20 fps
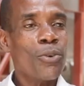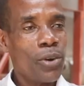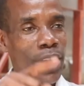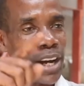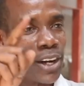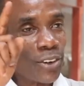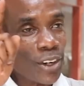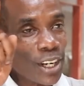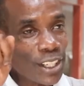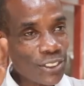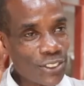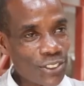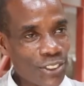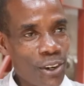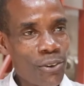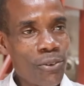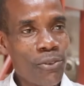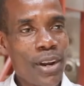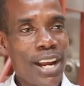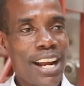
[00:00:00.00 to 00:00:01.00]
we are going
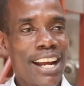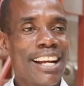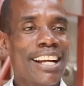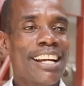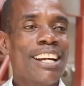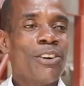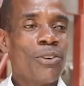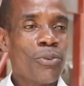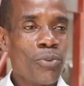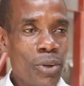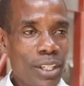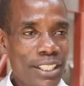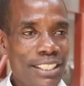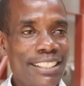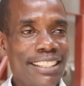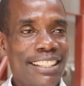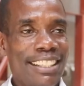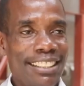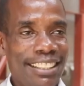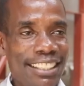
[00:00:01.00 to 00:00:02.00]
somewhere
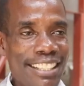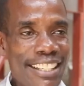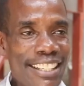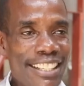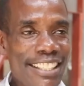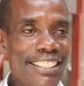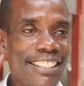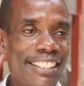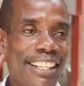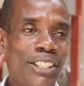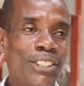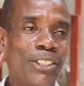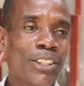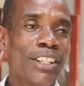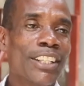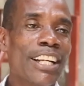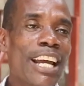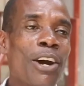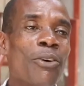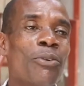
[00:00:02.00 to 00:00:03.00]
with the
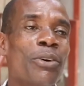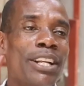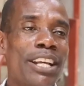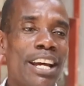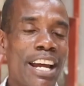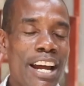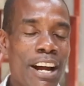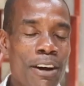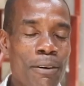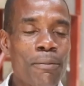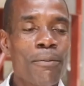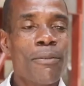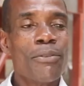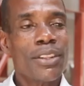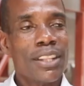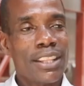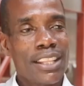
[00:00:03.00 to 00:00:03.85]
initiation and with the help